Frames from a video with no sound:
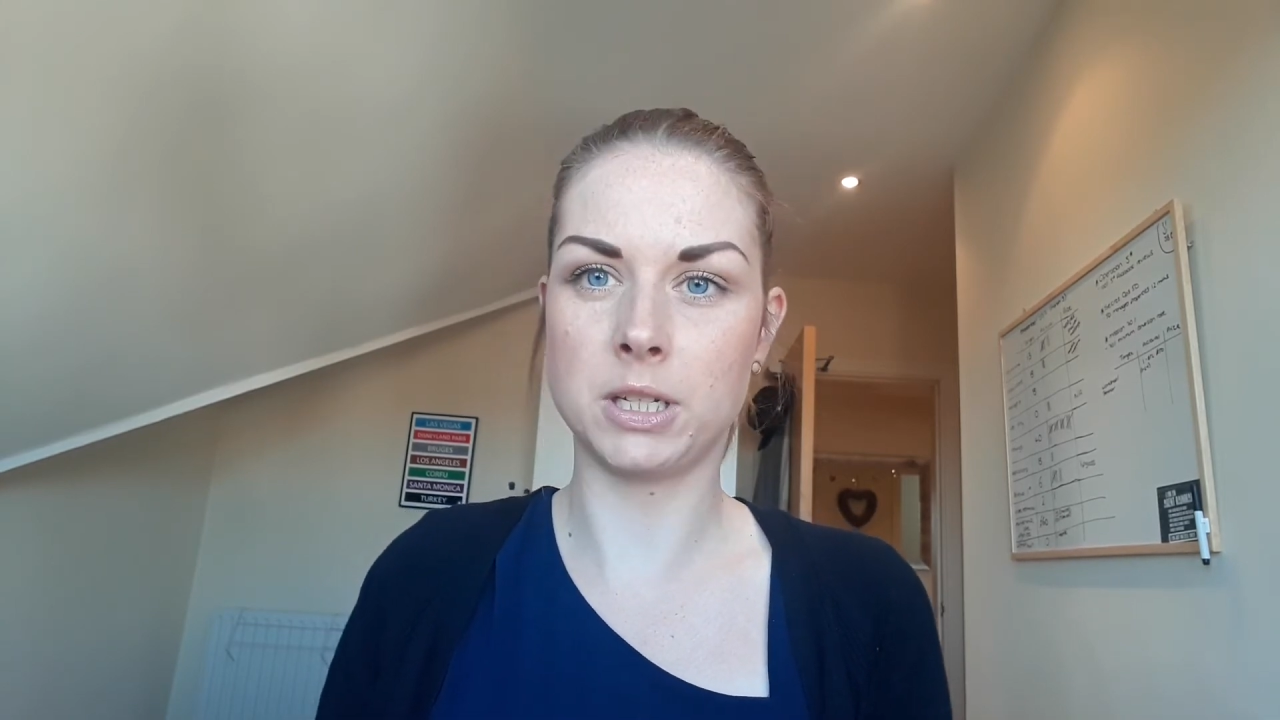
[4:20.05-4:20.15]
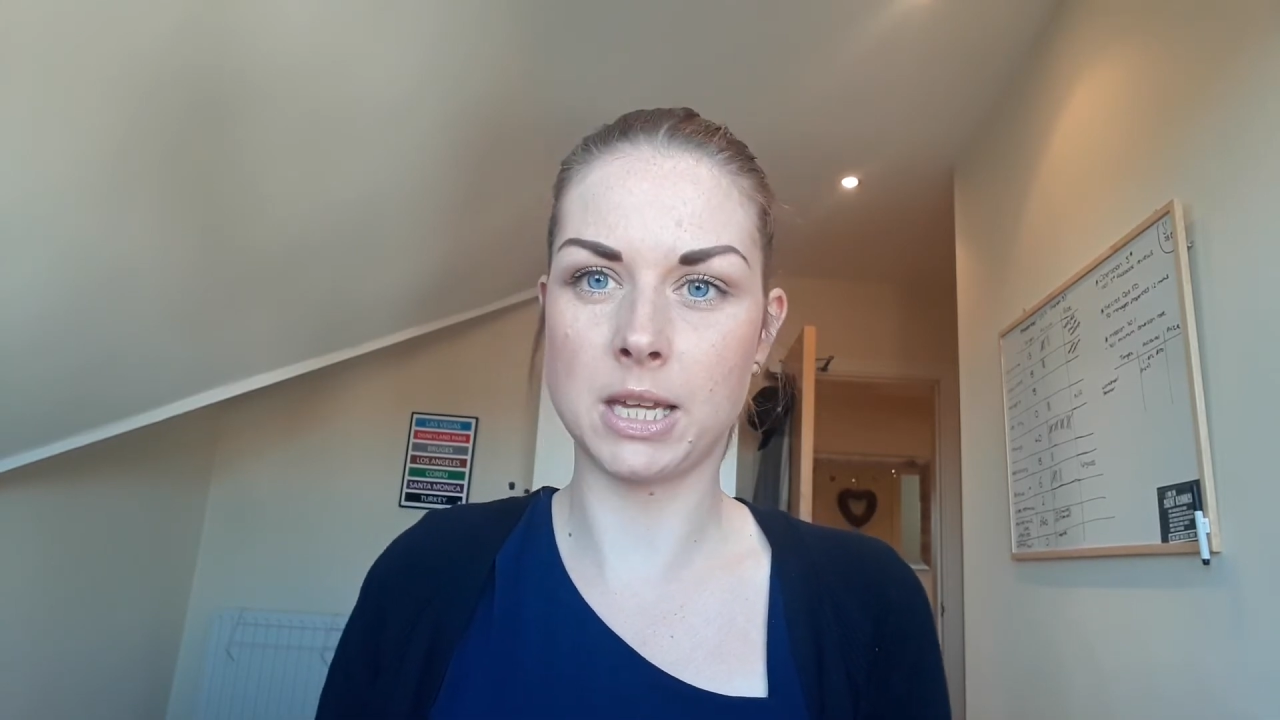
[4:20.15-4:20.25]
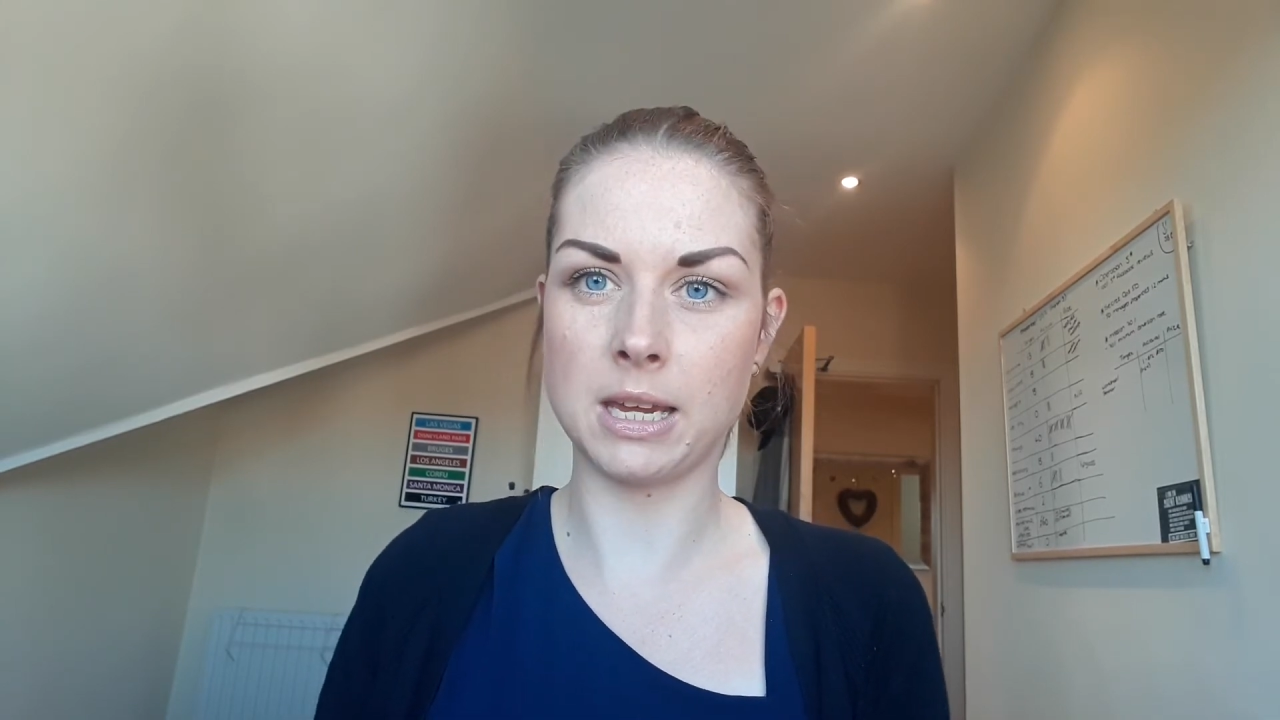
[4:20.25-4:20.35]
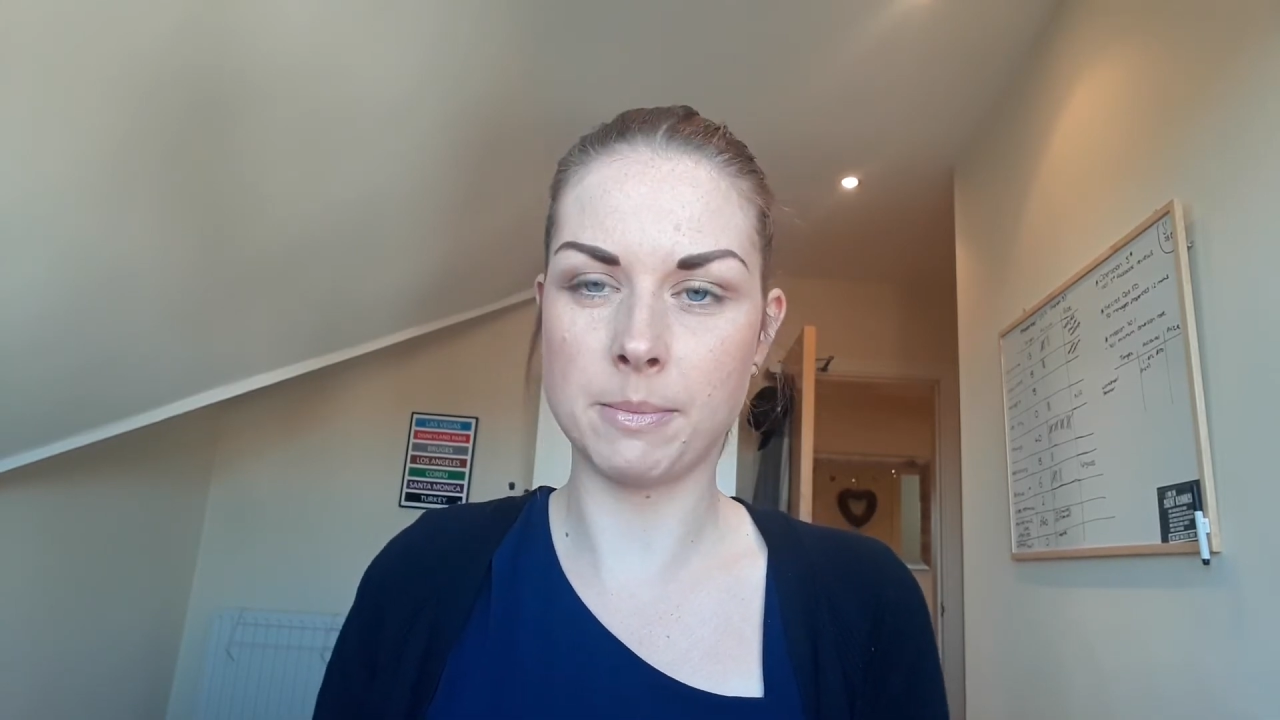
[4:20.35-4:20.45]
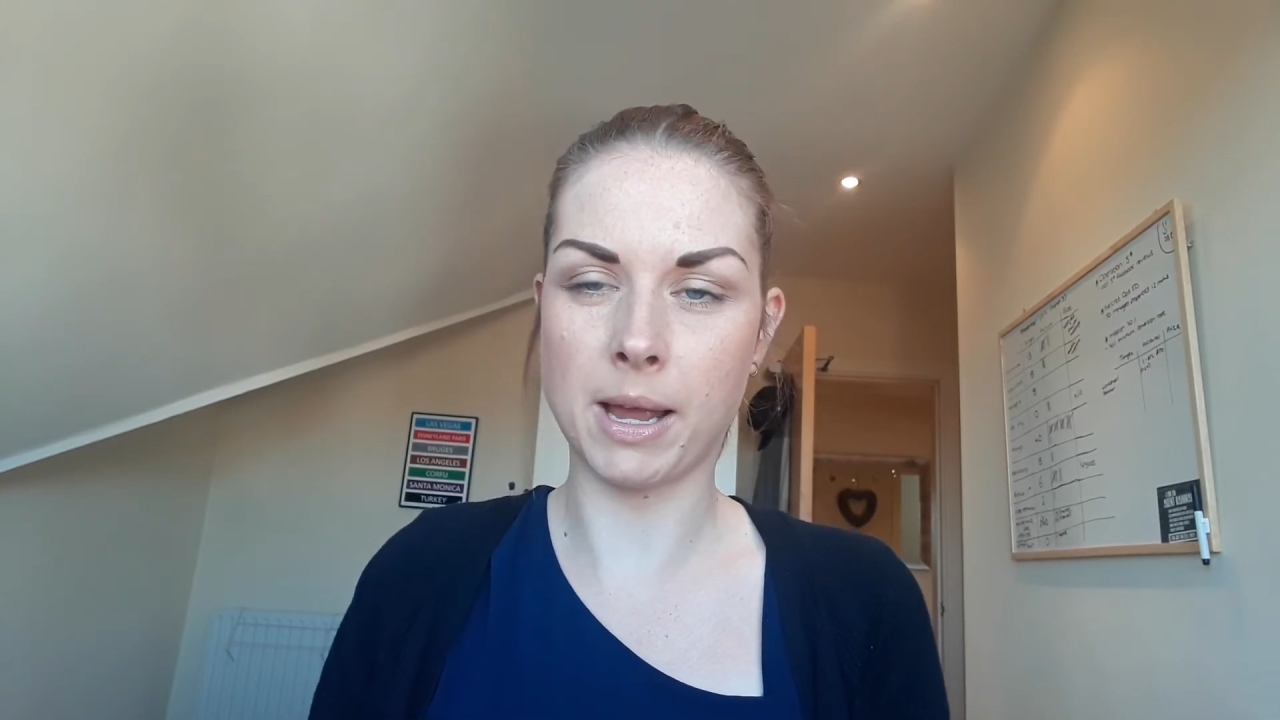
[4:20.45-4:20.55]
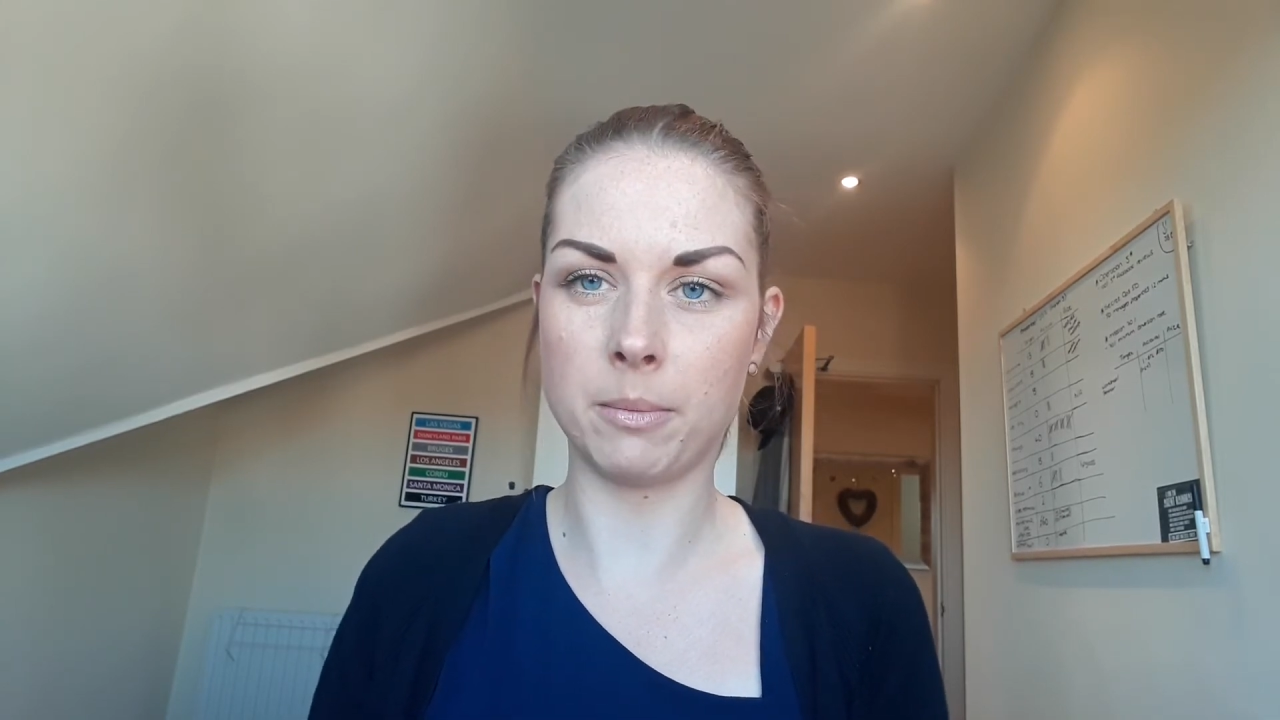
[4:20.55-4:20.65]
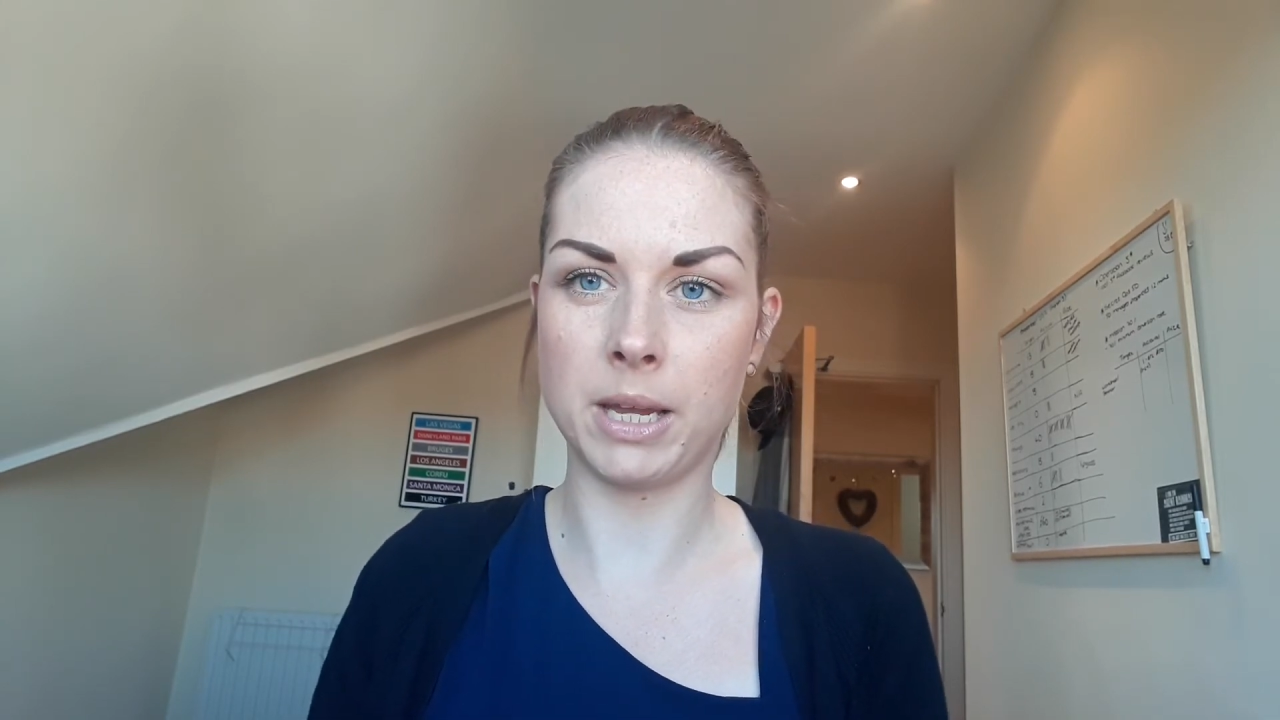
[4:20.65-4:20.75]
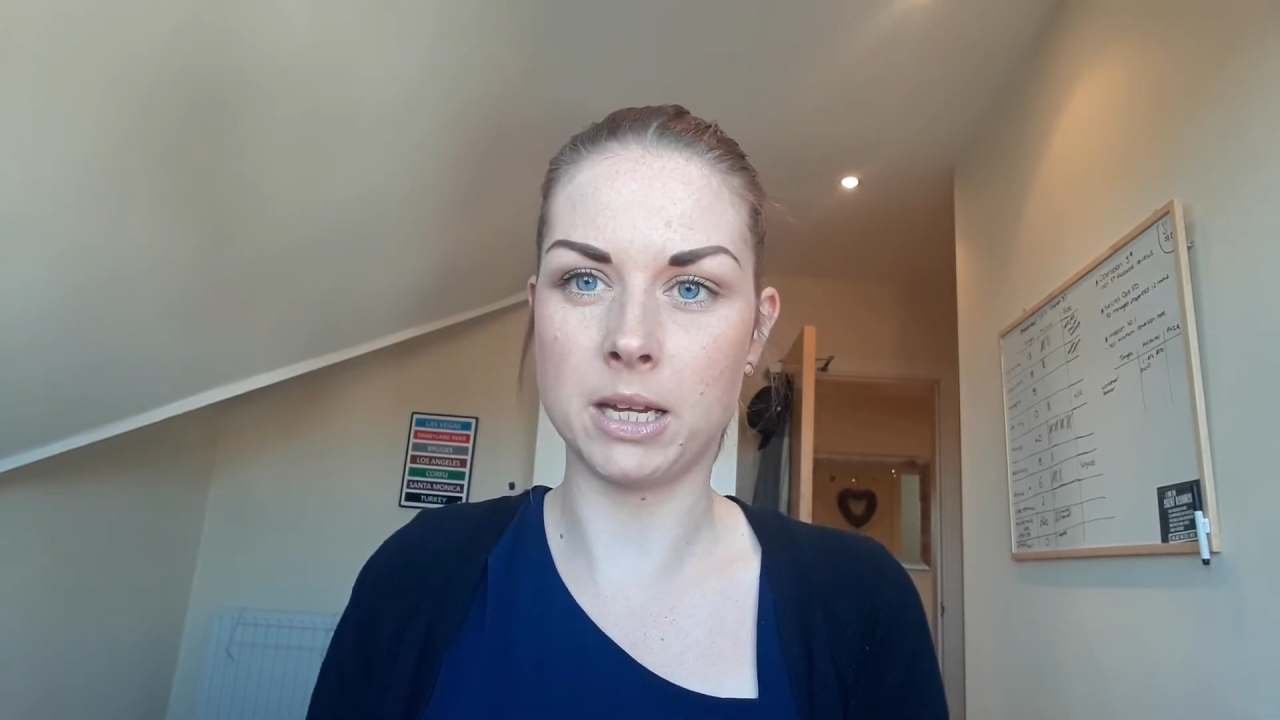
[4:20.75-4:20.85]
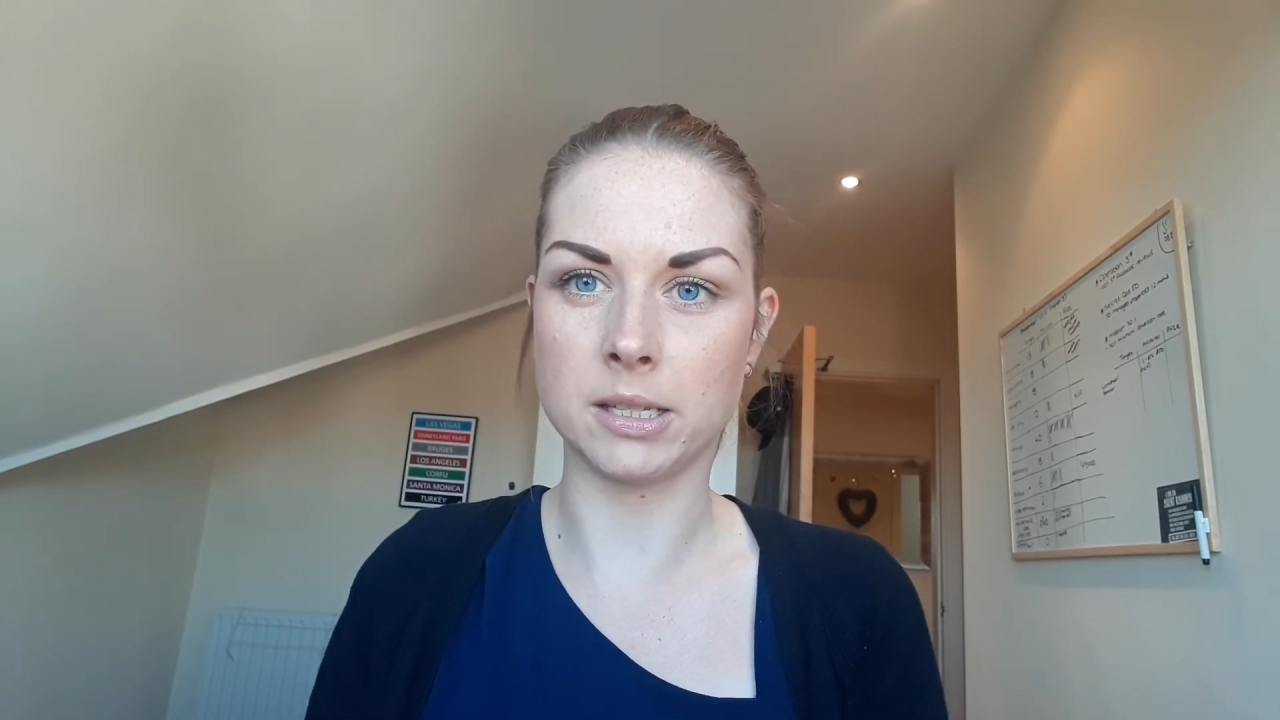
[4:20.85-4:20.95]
to email me at